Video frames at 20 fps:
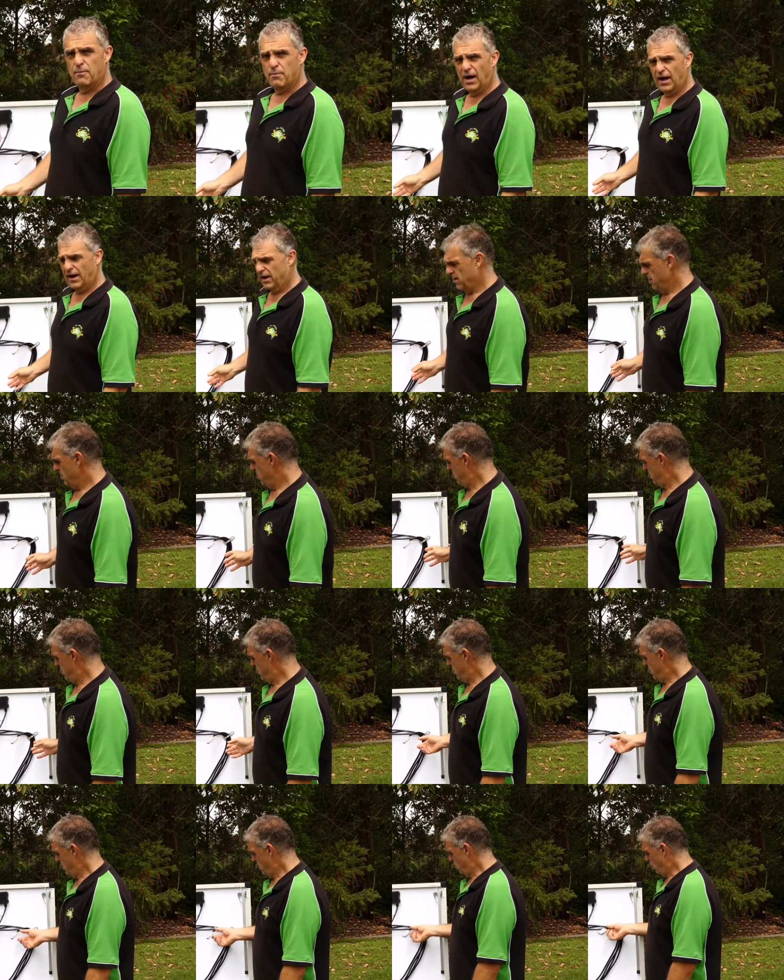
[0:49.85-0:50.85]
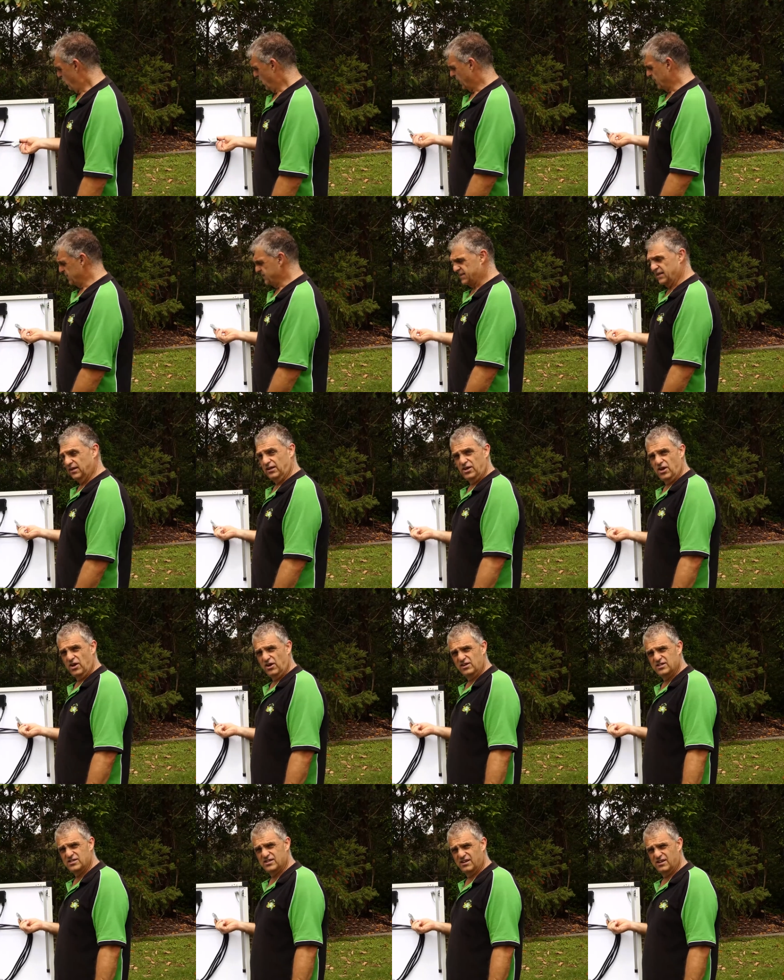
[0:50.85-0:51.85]
But we can still
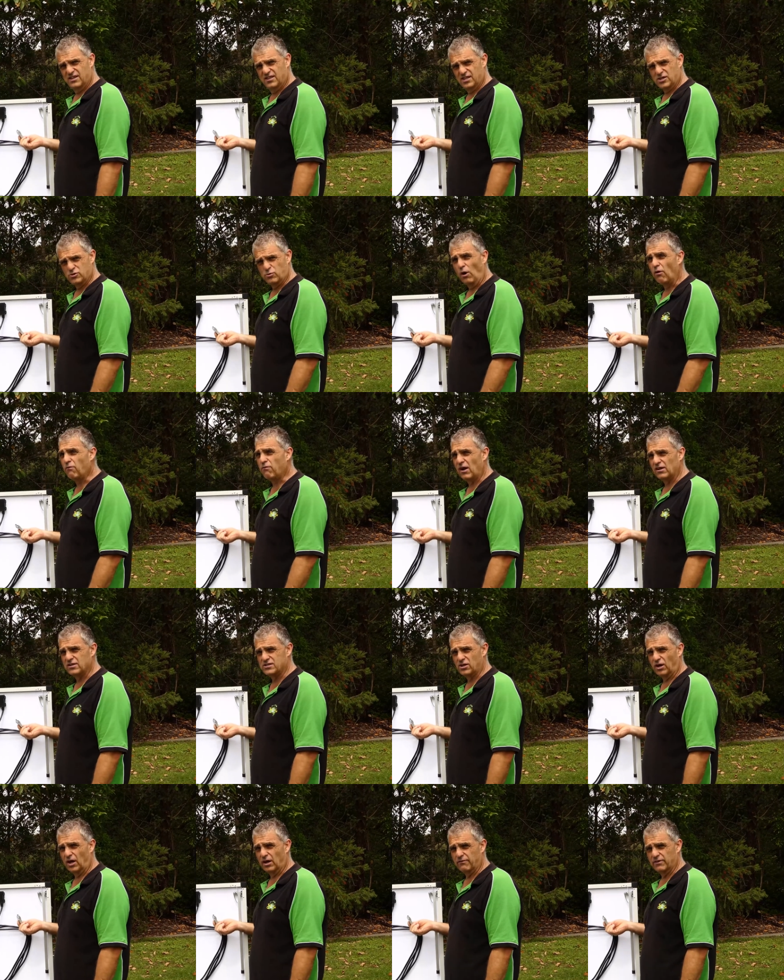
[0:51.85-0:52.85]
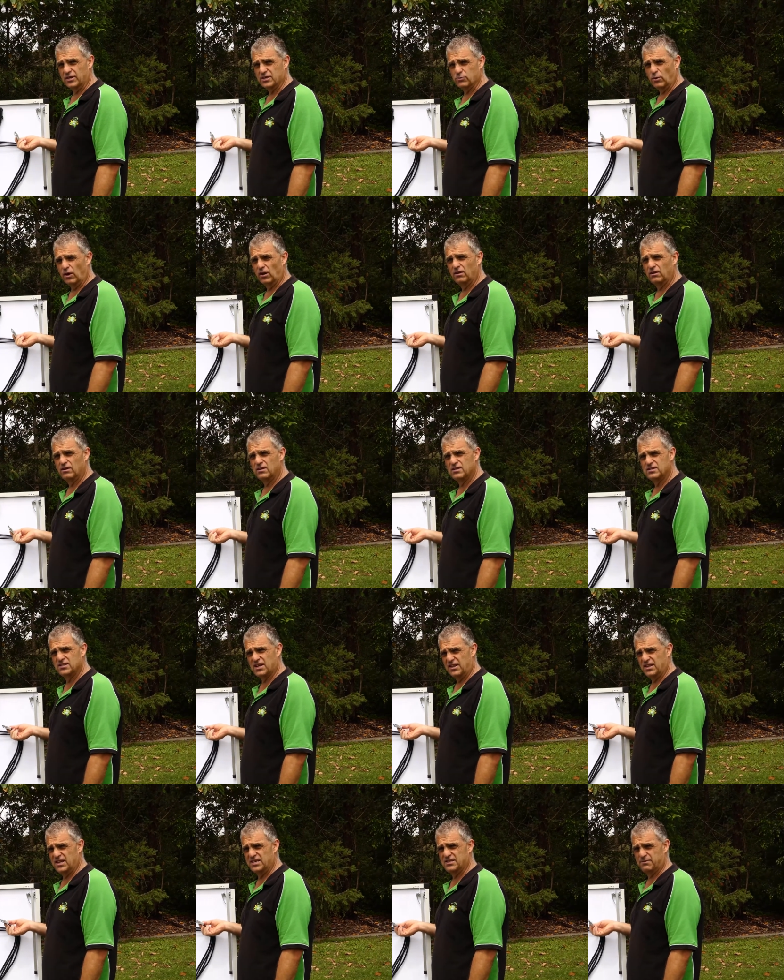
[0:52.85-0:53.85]
use the 12 volt side of it as well.
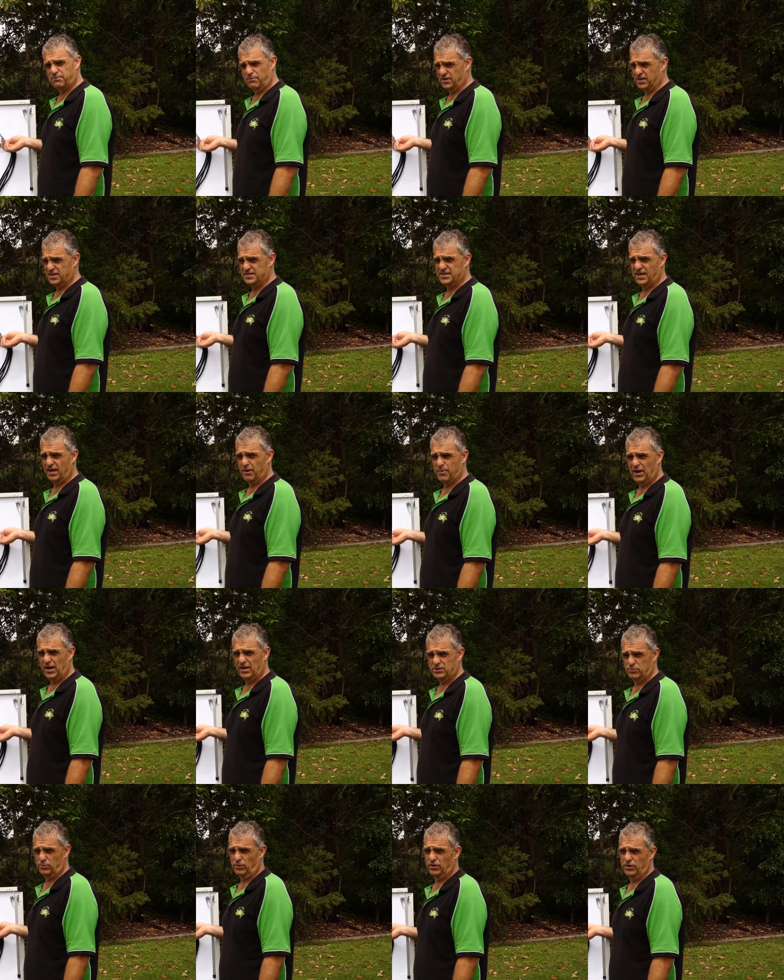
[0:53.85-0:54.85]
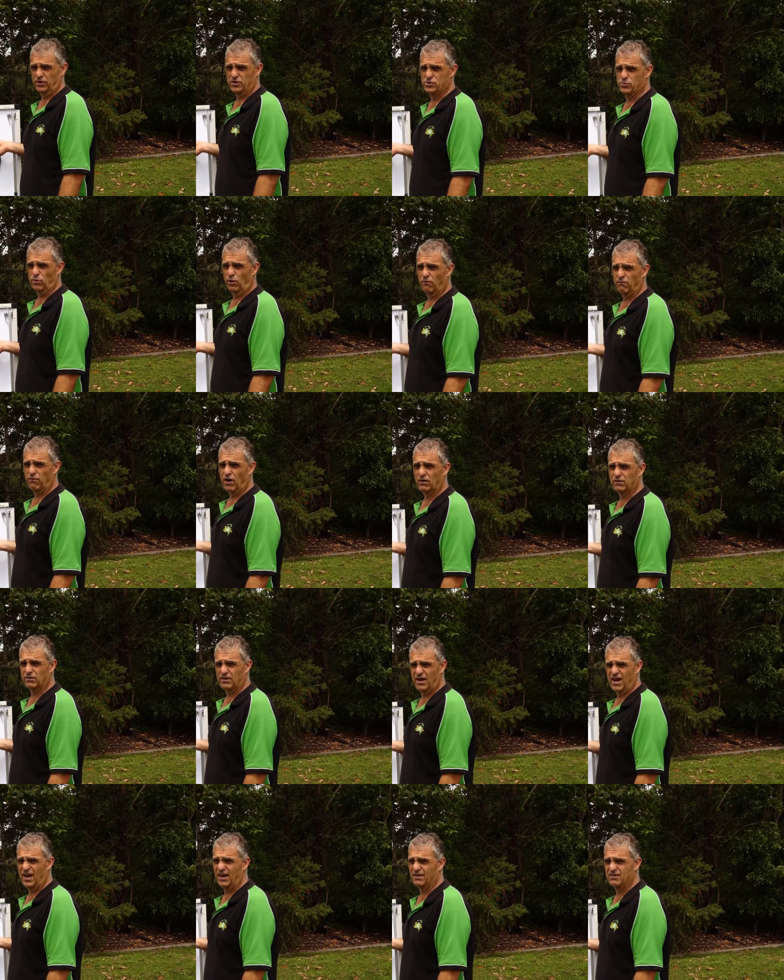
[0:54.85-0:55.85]
So this these set of panels will do 12 volt
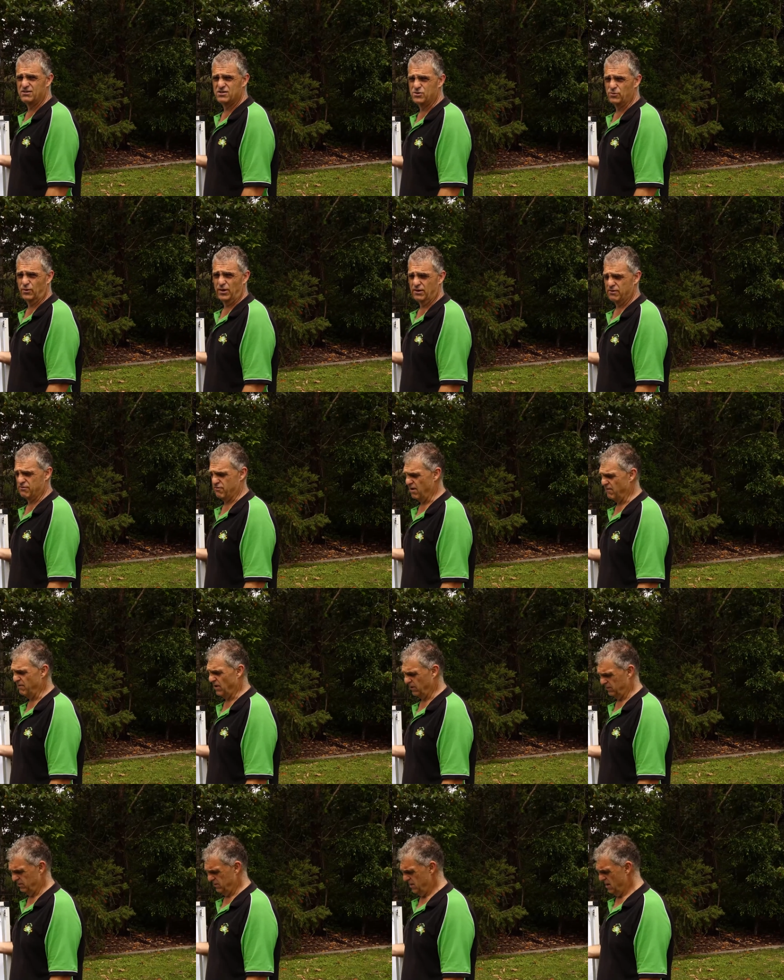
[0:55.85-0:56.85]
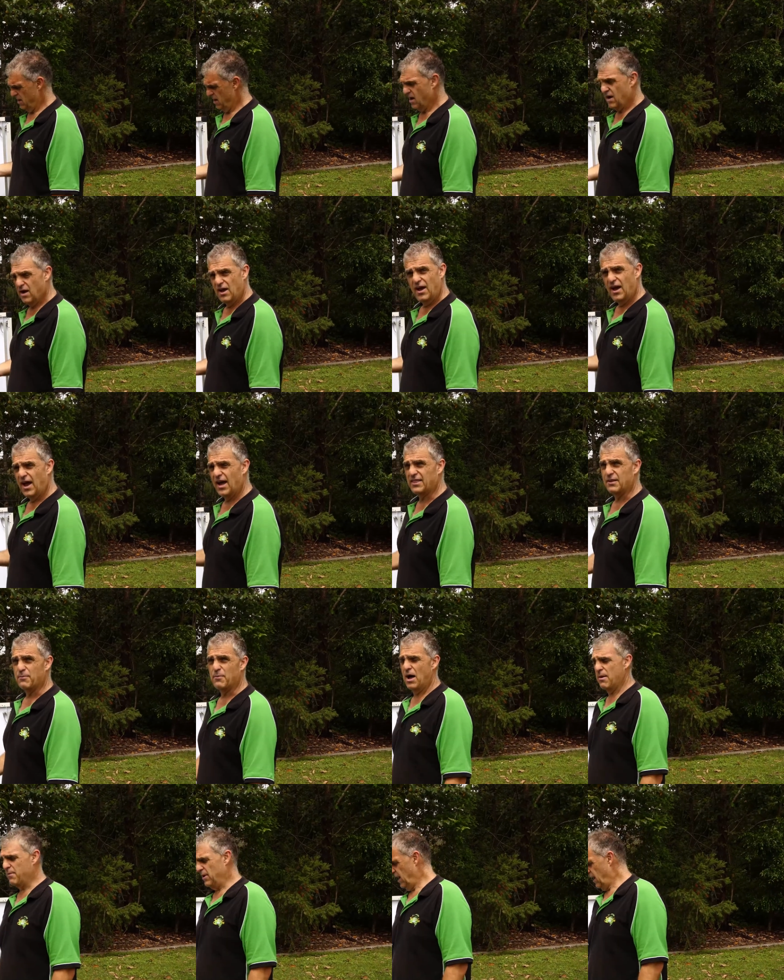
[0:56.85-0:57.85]
and 23 volt. At the
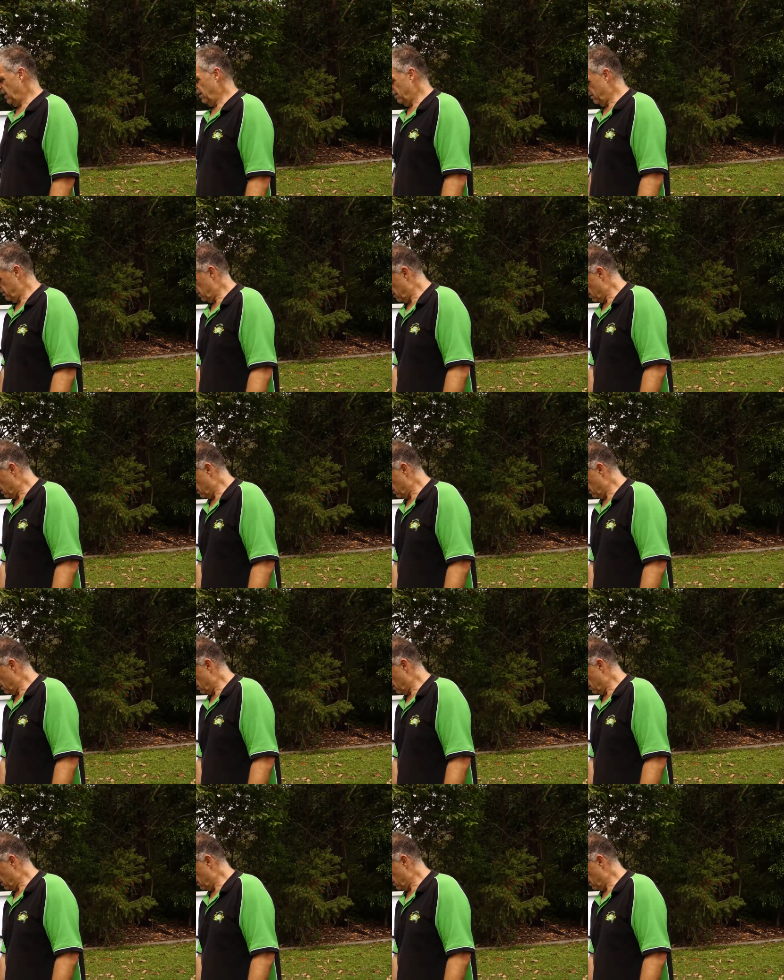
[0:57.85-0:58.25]
moment here,